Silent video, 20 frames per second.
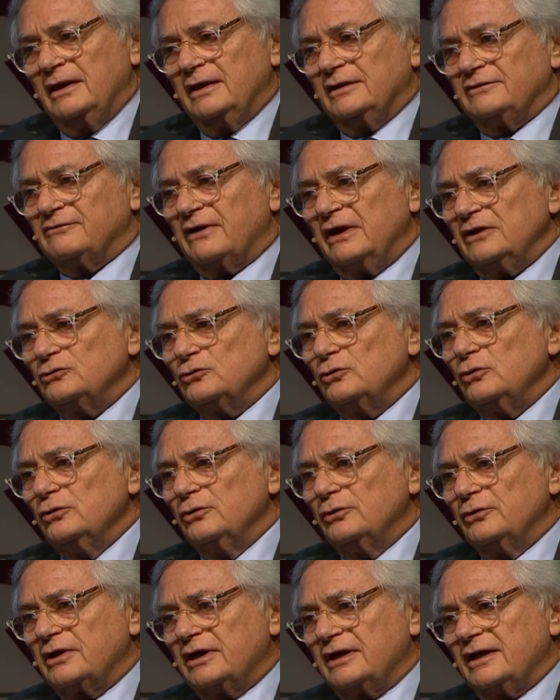Try to
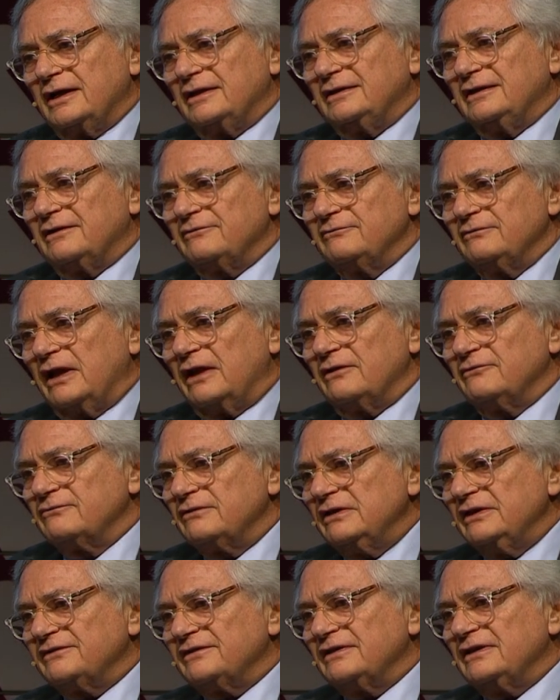look at, the, at
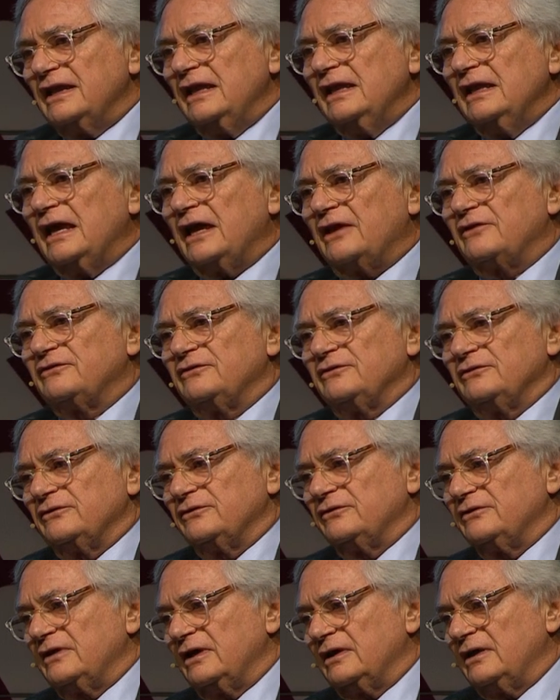recent
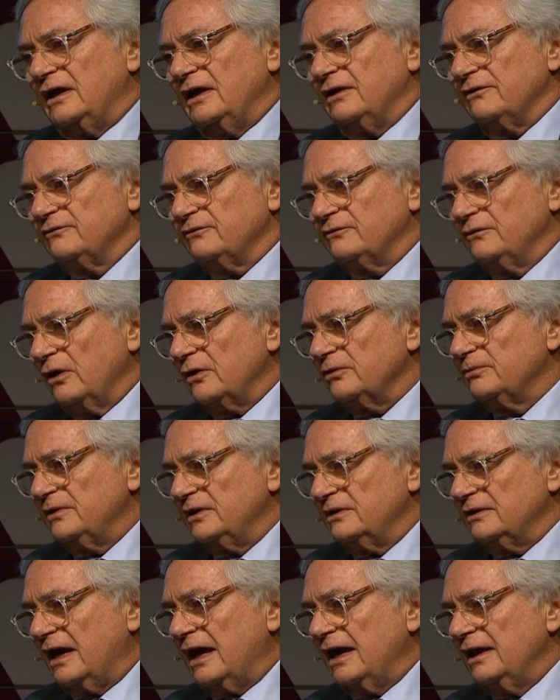elections that have not
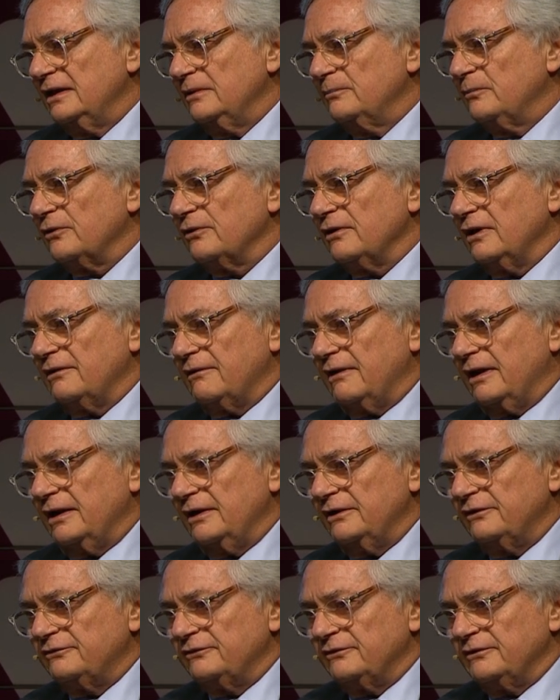been highly
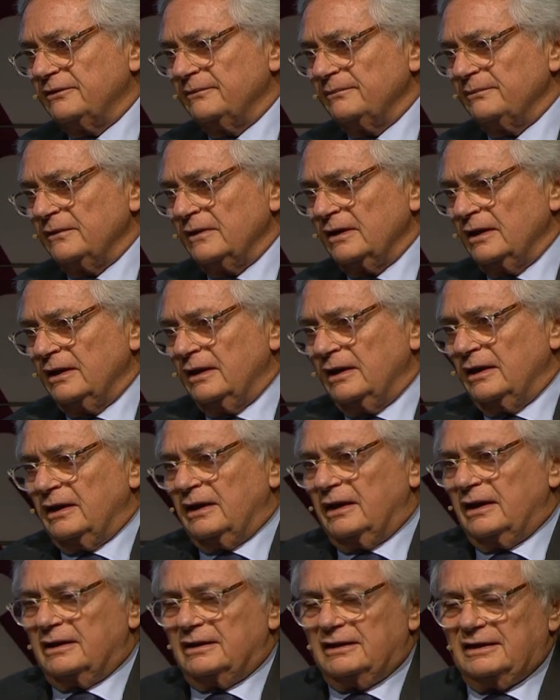polarized.
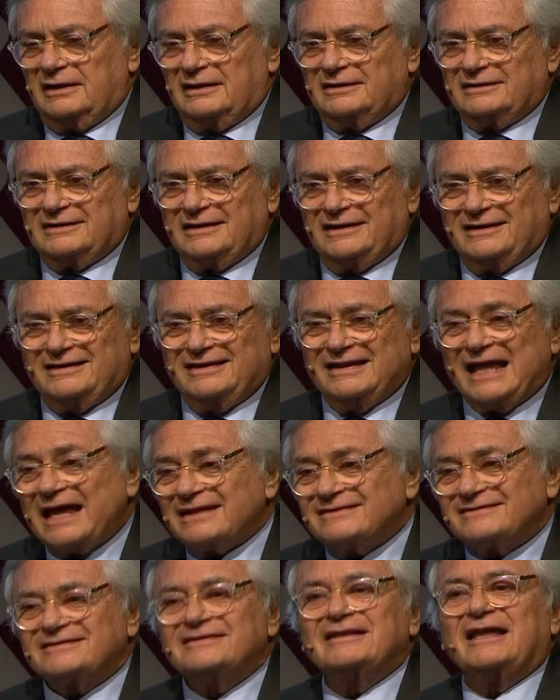Uh, uh,
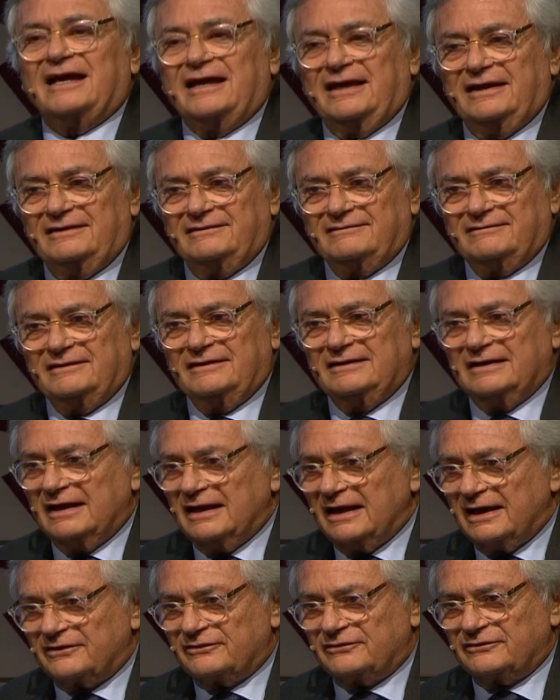landslides in
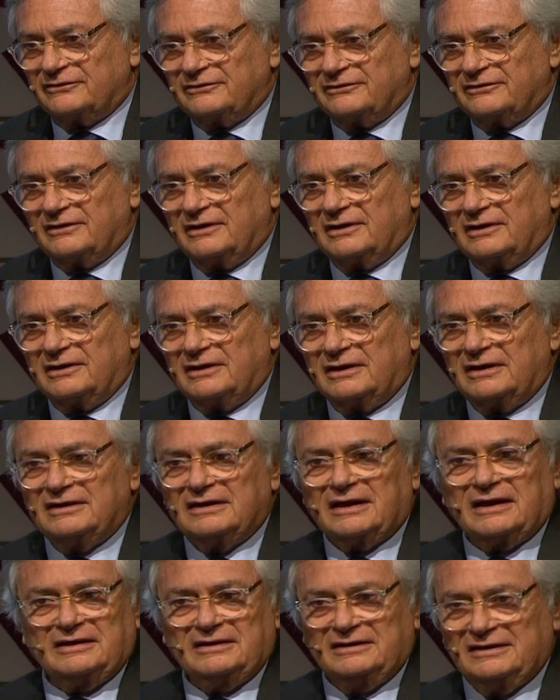elections are
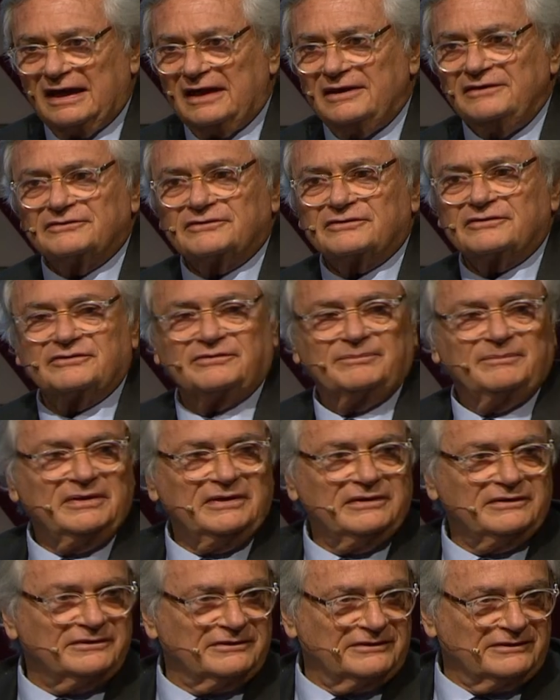an endangered
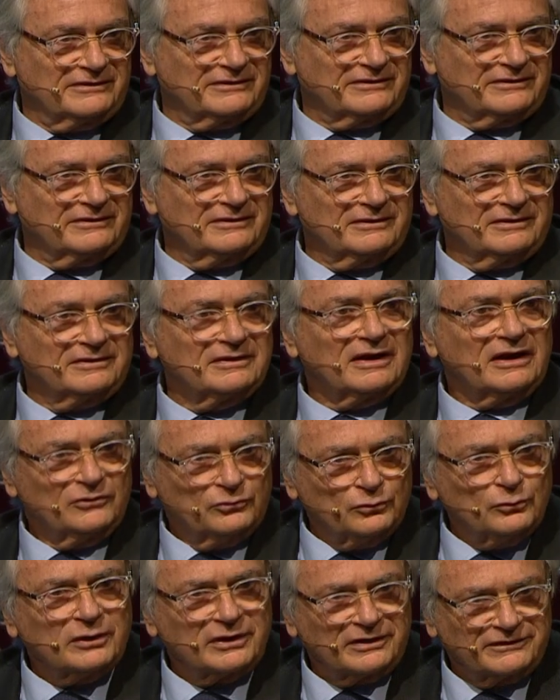species. They
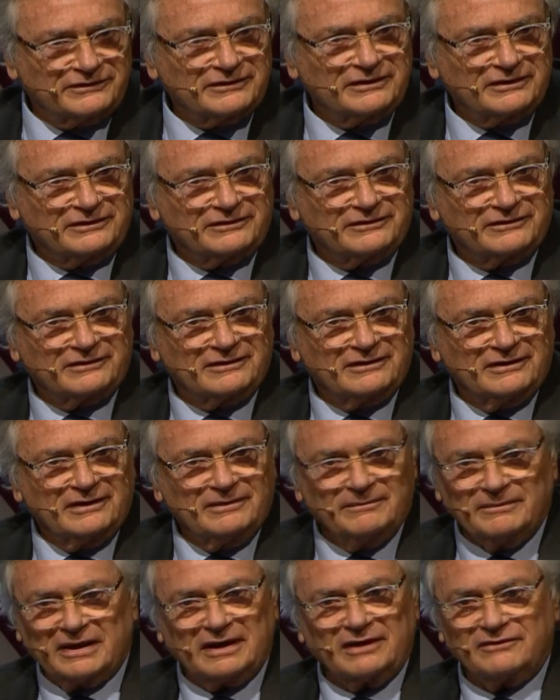do exist,
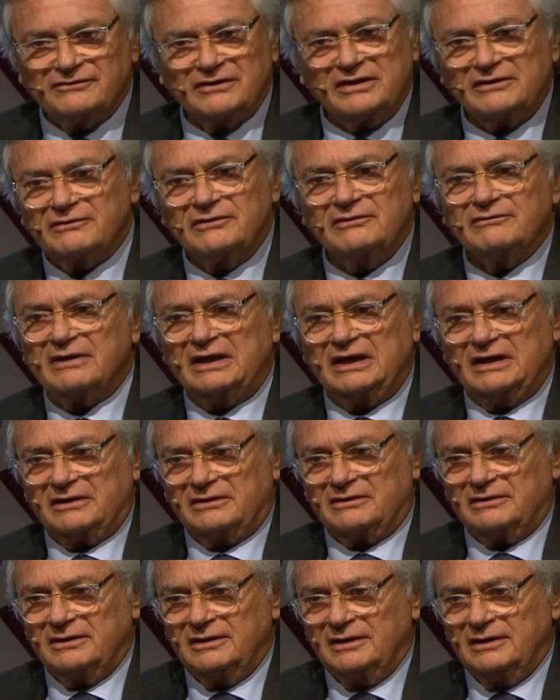but are very rare.